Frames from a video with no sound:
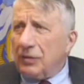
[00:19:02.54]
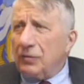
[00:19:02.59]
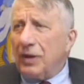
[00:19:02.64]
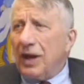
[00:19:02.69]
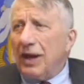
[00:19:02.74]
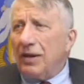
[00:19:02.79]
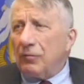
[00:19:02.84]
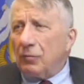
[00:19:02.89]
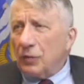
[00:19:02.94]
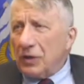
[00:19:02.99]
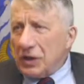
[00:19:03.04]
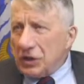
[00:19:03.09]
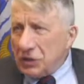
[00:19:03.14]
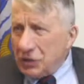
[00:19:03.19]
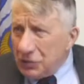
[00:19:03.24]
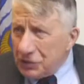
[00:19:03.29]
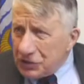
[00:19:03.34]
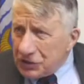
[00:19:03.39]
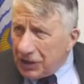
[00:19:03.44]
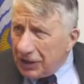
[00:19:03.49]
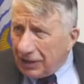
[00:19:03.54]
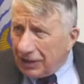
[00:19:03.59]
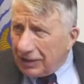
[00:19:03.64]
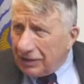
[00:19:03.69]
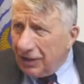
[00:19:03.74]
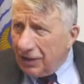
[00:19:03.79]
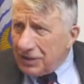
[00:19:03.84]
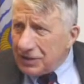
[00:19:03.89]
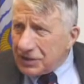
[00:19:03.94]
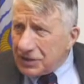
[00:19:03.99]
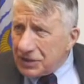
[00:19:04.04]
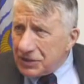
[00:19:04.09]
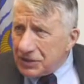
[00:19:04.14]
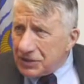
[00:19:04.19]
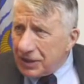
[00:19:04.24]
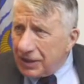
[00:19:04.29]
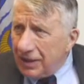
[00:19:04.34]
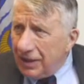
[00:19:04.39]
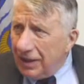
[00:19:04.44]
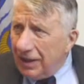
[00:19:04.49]
you have reducing
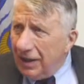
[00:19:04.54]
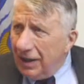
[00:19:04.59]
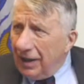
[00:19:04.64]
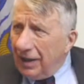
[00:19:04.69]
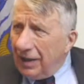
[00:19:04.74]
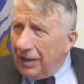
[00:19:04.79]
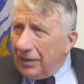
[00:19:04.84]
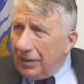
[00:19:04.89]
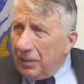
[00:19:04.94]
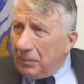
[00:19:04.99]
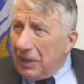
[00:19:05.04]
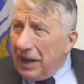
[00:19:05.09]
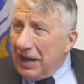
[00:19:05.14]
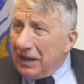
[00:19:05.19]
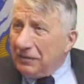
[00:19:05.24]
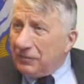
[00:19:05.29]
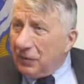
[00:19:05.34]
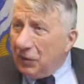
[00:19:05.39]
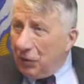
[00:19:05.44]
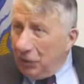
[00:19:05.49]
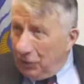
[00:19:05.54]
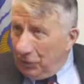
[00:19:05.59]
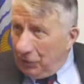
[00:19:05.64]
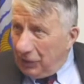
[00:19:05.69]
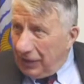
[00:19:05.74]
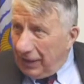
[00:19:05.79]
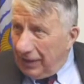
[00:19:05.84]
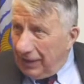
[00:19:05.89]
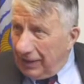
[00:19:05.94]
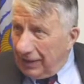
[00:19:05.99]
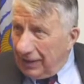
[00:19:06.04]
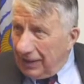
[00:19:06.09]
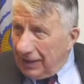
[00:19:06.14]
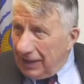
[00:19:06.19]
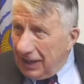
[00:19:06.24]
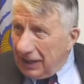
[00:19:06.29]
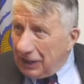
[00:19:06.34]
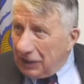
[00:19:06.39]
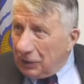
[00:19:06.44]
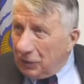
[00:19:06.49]
clauses, they paid for 30,
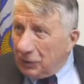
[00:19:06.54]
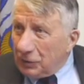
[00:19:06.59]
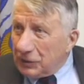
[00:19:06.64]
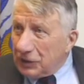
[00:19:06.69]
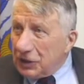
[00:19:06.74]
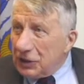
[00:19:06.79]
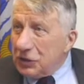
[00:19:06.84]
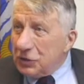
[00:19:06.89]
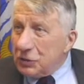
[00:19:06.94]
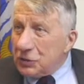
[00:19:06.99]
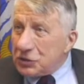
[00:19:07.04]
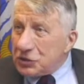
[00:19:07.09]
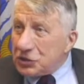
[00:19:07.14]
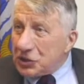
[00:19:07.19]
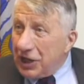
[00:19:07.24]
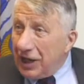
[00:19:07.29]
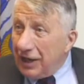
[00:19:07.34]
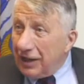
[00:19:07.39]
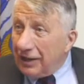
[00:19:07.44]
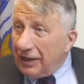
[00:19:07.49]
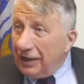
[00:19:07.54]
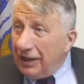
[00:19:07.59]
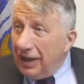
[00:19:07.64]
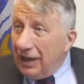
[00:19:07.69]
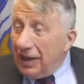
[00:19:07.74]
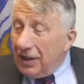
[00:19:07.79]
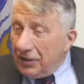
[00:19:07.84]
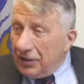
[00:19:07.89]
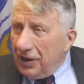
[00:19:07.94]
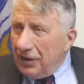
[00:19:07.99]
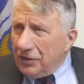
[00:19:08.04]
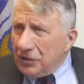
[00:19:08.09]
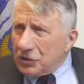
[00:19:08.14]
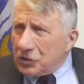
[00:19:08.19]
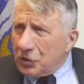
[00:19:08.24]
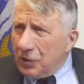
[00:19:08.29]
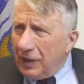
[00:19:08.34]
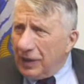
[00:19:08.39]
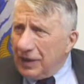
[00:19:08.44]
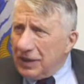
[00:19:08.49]
they can only use 10. The other
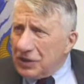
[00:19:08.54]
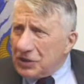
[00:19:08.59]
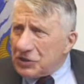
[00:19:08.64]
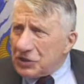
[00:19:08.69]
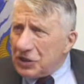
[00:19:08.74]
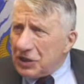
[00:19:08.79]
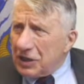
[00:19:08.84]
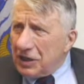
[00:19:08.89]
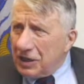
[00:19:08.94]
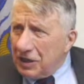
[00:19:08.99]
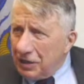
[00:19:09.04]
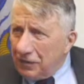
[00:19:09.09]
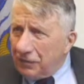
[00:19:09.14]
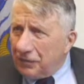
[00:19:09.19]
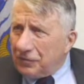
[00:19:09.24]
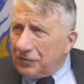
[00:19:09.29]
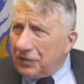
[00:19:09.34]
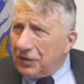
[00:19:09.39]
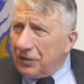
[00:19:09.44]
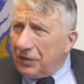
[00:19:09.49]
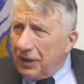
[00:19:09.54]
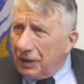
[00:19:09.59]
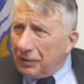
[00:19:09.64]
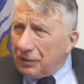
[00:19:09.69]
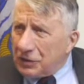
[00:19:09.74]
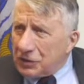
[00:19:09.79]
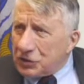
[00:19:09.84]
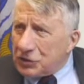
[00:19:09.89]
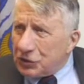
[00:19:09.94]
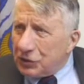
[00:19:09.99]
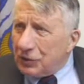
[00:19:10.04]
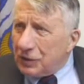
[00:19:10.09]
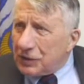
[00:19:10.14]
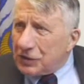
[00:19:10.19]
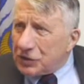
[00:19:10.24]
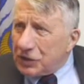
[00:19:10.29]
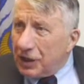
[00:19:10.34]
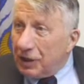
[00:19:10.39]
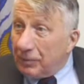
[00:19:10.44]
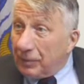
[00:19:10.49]
20 is a gift to their
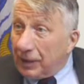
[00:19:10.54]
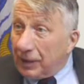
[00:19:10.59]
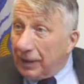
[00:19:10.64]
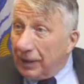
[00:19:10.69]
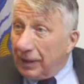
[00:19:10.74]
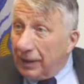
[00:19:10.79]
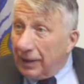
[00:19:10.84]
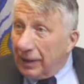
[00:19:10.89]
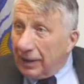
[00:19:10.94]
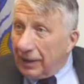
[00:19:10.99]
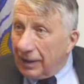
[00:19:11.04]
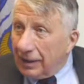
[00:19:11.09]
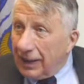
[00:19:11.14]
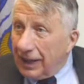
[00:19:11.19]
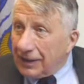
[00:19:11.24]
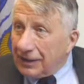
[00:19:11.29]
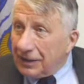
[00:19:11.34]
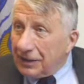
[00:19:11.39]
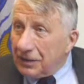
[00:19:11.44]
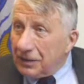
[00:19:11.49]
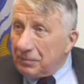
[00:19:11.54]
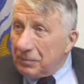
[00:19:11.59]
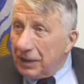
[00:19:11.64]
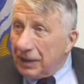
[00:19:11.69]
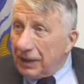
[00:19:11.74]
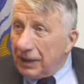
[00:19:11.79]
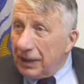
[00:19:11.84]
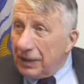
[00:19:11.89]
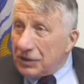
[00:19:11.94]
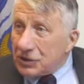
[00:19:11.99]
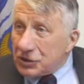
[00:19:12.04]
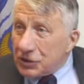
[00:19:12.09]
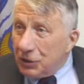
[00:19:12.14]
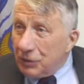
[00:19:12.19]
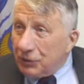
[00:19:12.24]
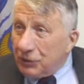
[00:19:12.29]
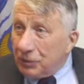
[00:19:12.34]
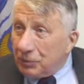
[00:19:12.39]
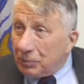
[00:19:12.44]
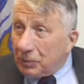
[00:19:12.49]
insurance company. Collected the money, sold the